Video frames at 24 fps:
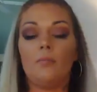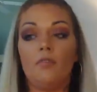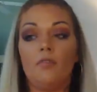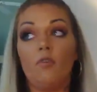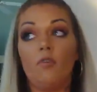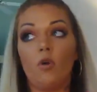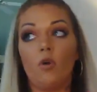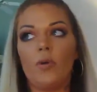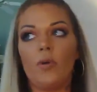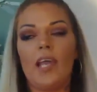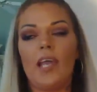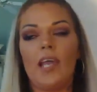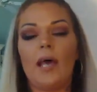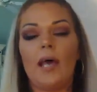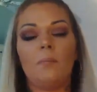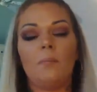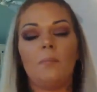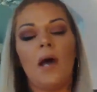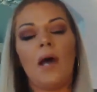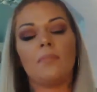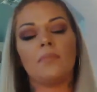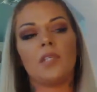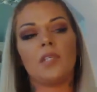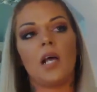before we had
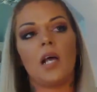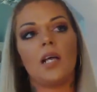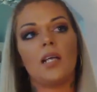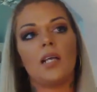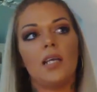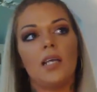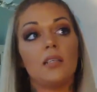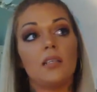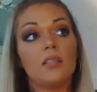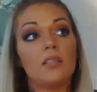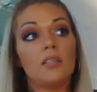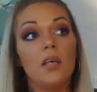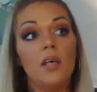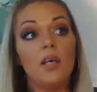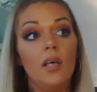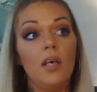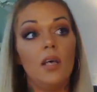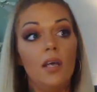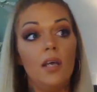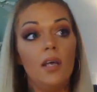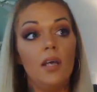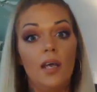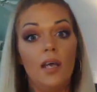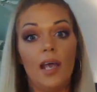Pop Sockets.
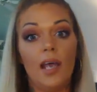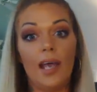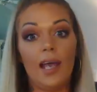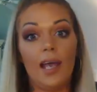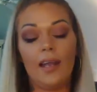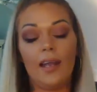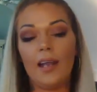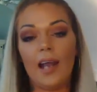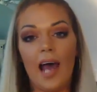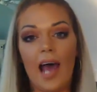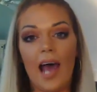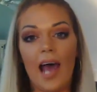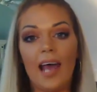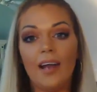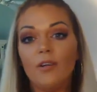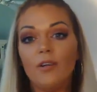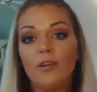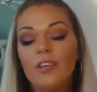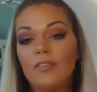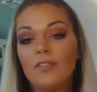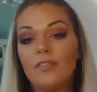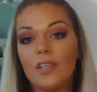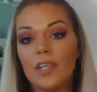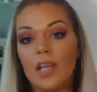And I
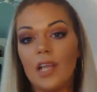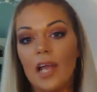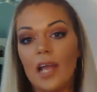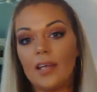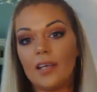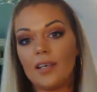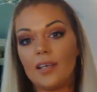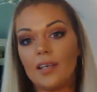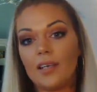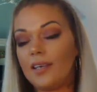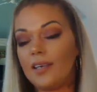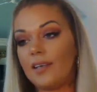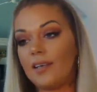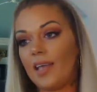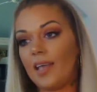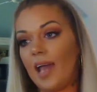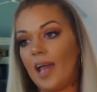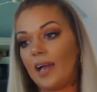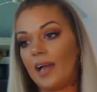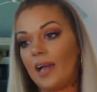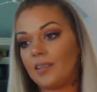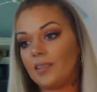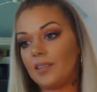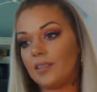don't even like
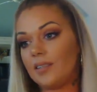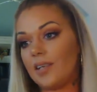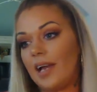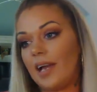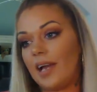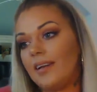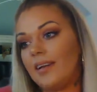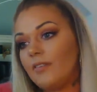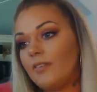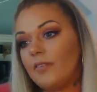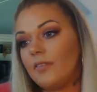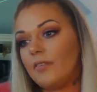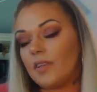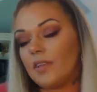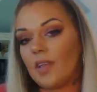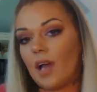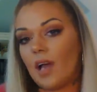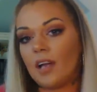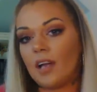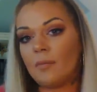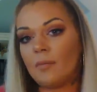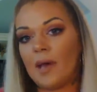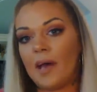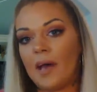cactus. I never even
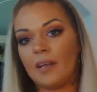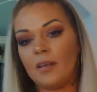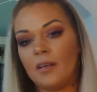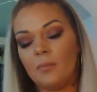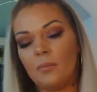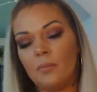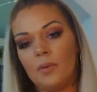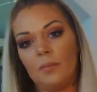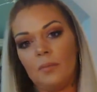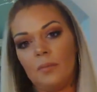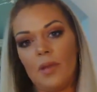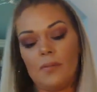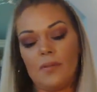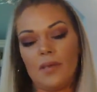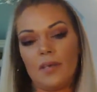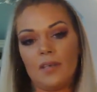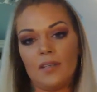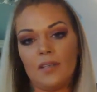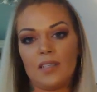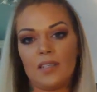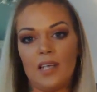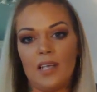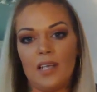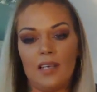thought about it, but maybe
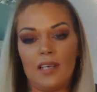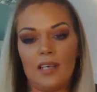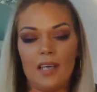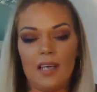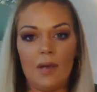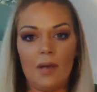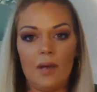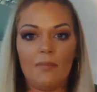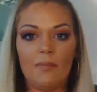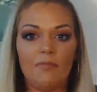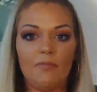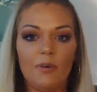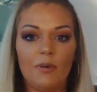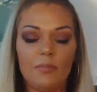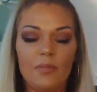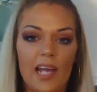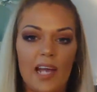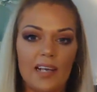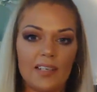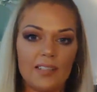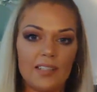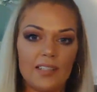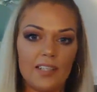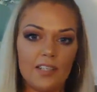it's like I'm from
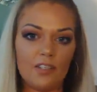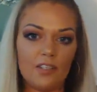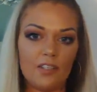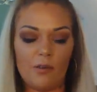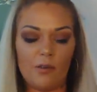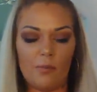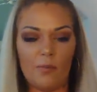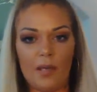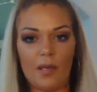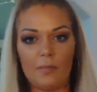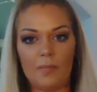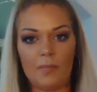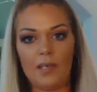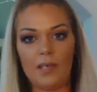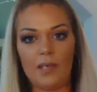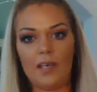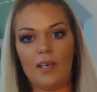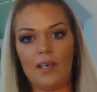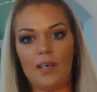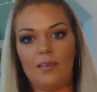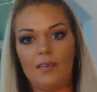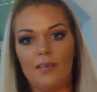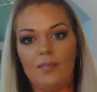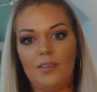Texas, so maybe it